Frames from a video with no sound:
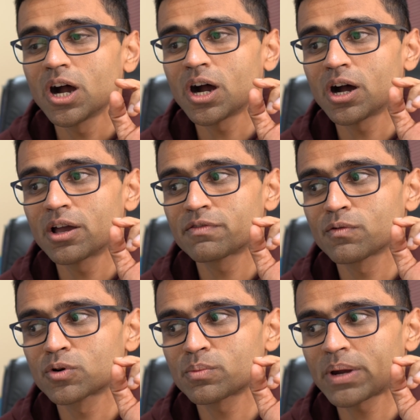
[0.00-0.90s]
if
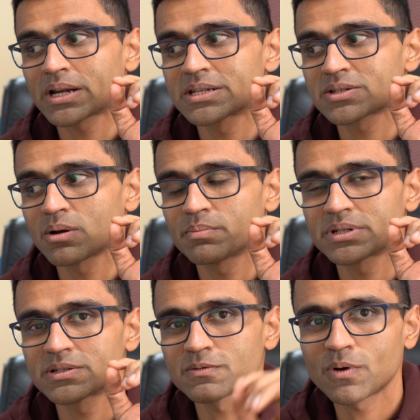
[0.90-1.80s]
you want to practice
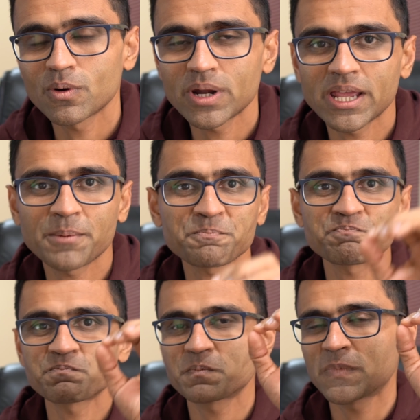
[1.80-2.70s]
competitive coding,
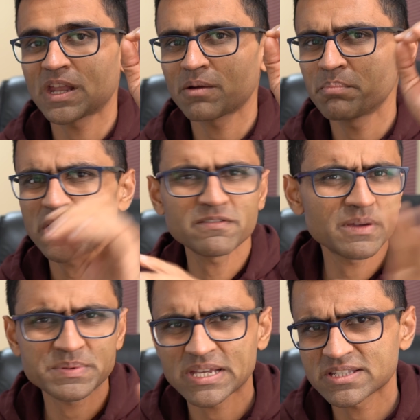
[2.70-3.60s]
there are many
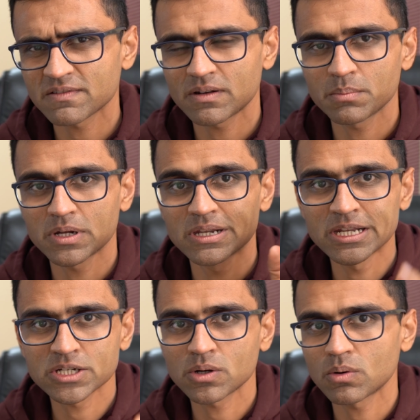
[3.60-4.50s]
websites available,
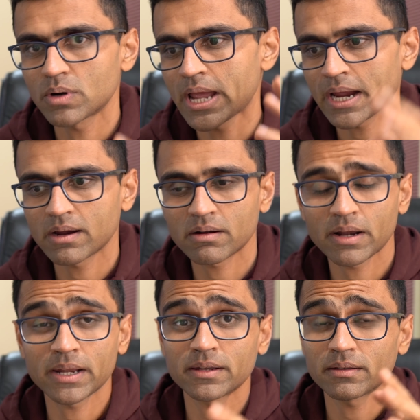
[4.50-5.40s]
LeetCode,
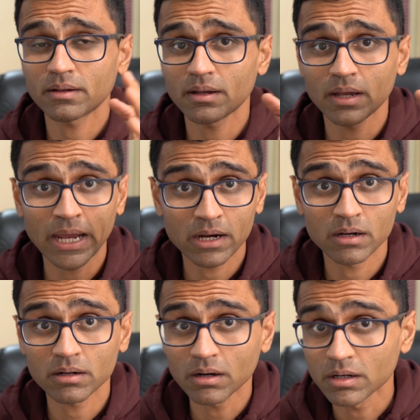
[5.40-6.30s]
HackerRank,
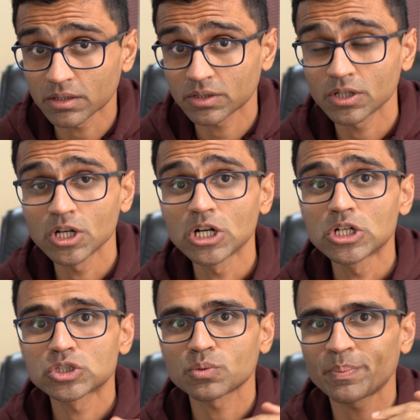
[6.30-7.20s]
HackerEarth.
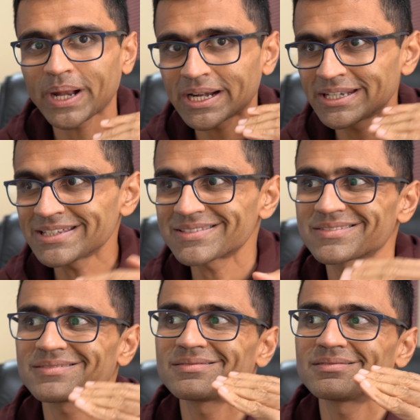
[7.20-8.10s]
So
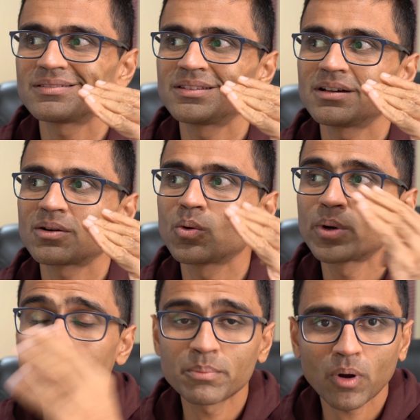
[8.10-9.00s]
practice the
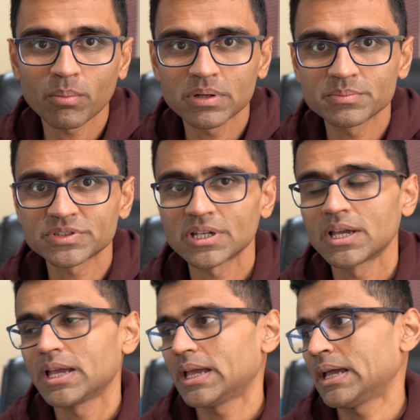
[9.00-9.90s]
coding problems
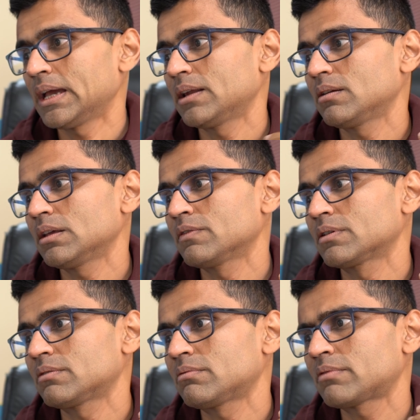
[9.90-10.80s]
and
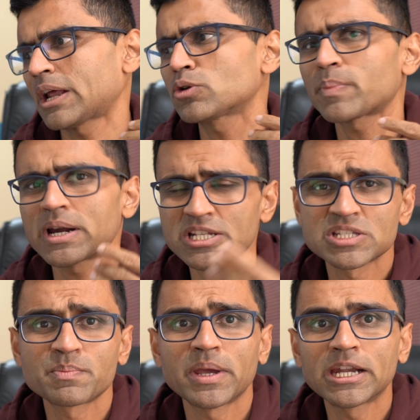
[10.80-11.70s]
even try to
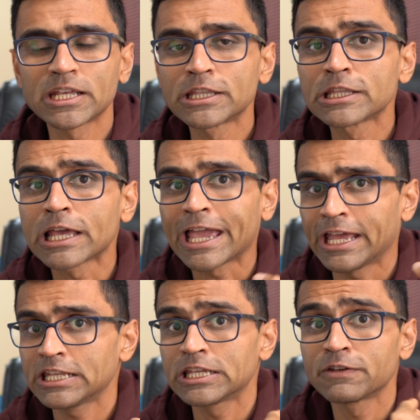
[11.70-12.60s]
participate in
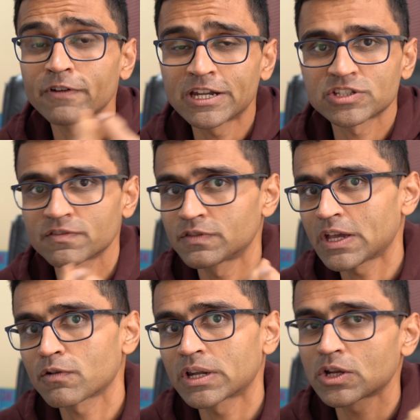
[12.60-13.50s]
any events. If
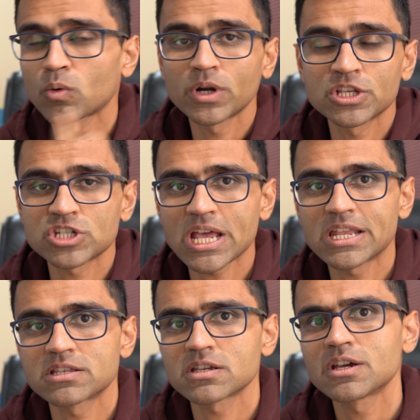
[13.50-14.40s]
they have any coding
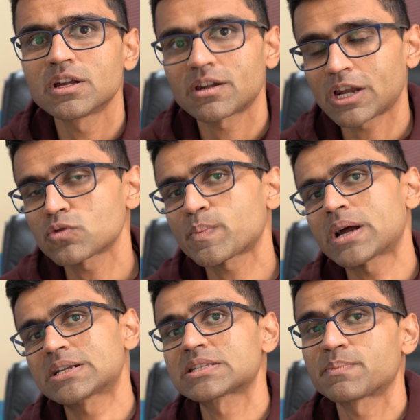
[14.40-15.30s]
challenge, try to
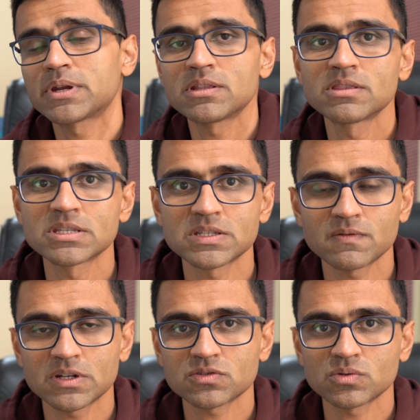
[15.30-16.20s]
participate in these
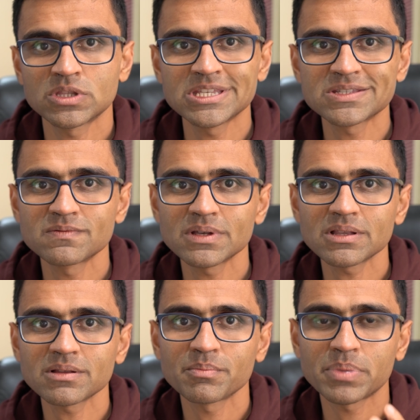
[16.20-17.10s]
events. So these
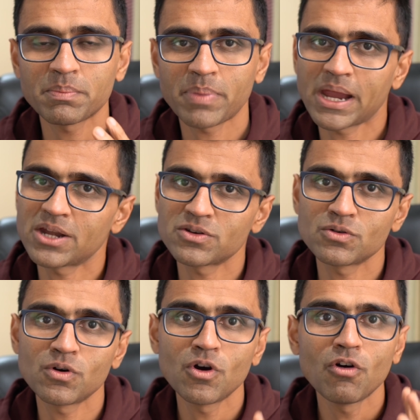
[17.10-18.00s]
will prepare
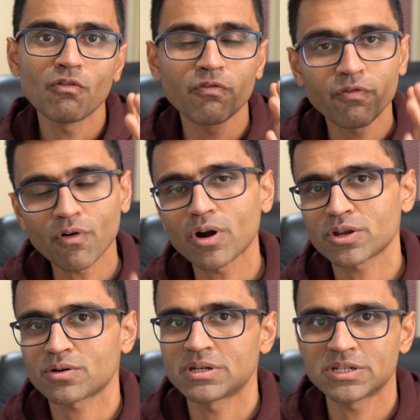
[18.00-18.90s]
you for
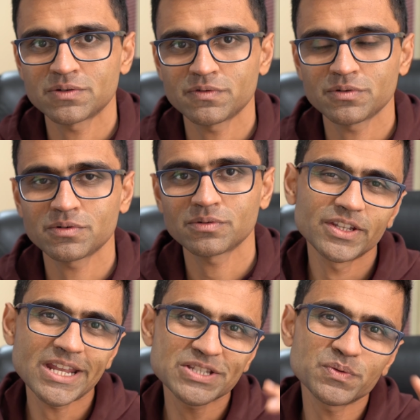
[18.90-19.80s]
your interview.
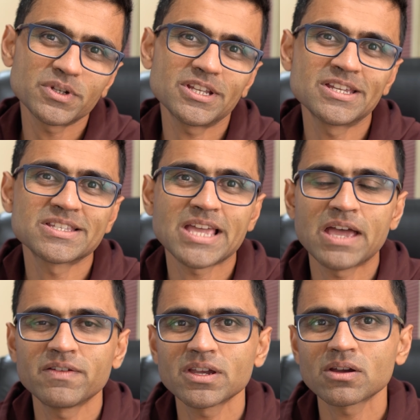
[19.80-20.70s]
The next one is
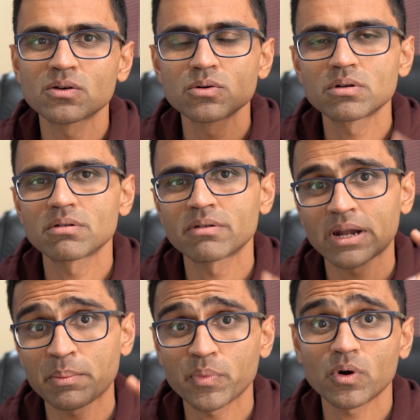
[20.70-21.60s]
having a good
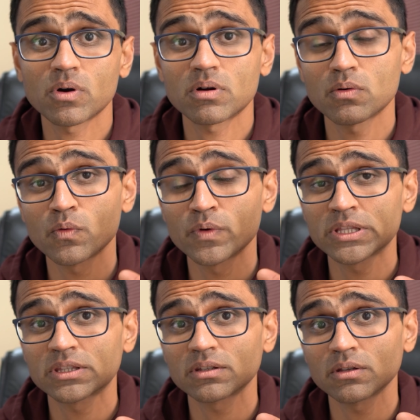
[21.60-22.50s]
rapport
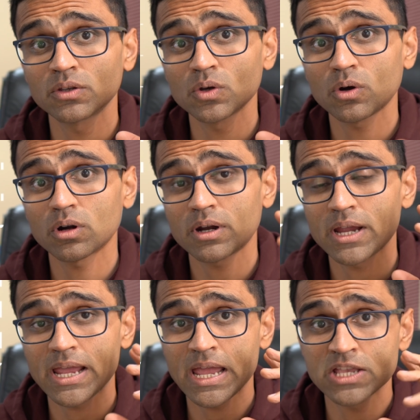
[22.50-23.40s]
with your
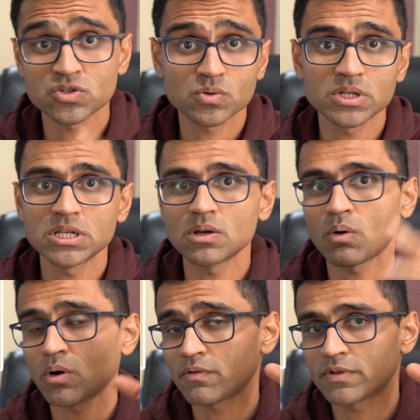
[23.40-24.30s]
HOD or